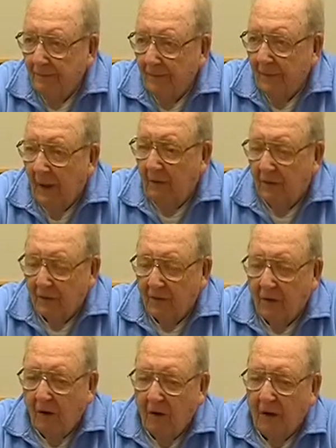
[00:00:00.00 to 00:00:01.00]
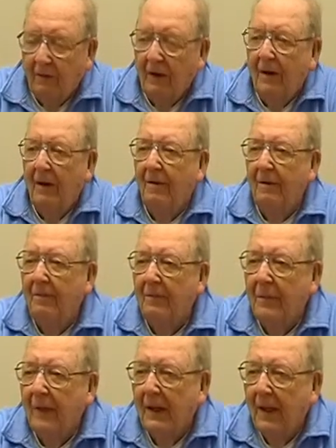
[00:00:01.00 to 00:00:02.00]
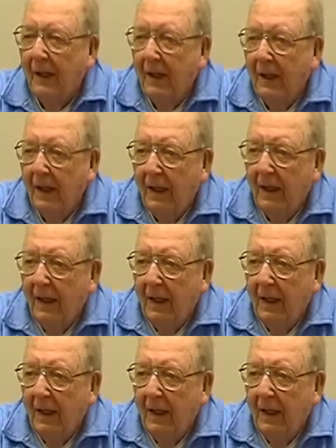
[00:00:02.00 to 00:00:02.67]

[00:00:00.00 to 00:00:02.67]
That was the start of it.